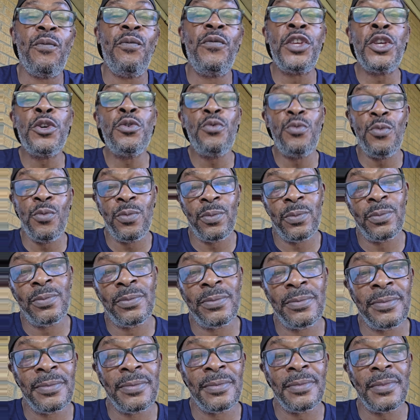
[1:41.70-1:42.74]
view
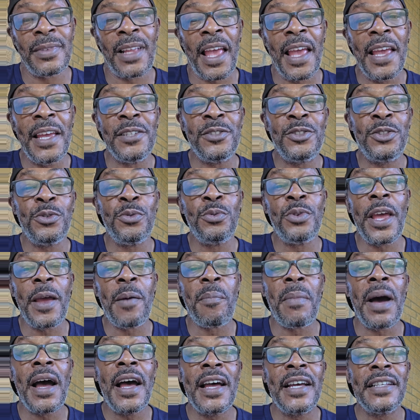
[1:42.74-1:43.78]
into
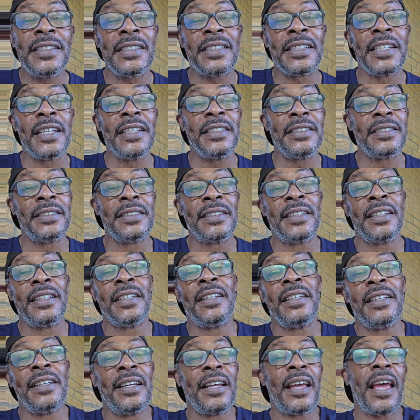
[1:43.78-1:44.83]
their mindset,
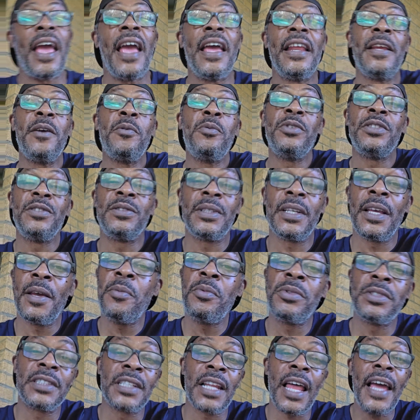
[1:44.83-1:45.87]
and it
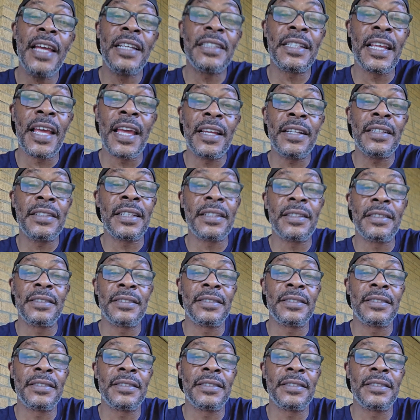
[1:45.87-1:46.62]
was like that.